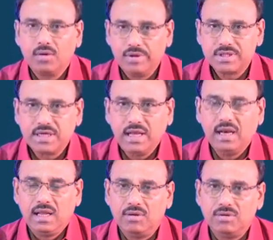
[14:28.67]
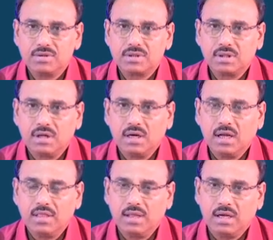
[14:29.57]
we still use
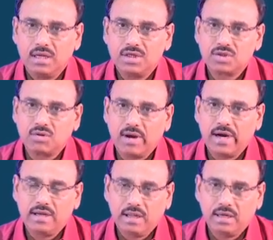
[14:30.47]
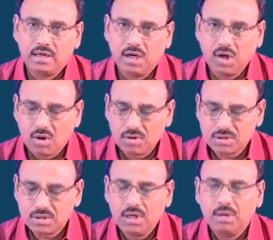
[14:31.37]
the squared error
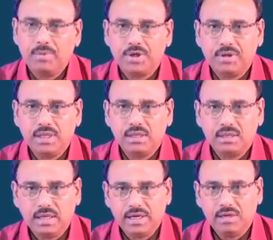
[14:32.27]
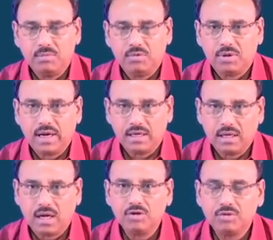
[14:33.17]
loss between the input and
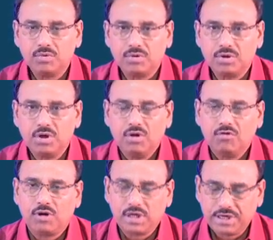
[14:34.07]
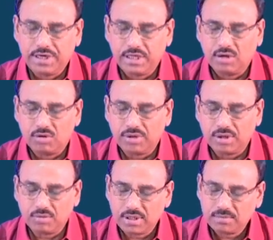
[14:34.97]
the output for training the
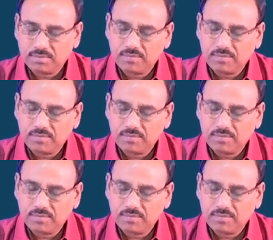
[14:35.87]
autoencoder.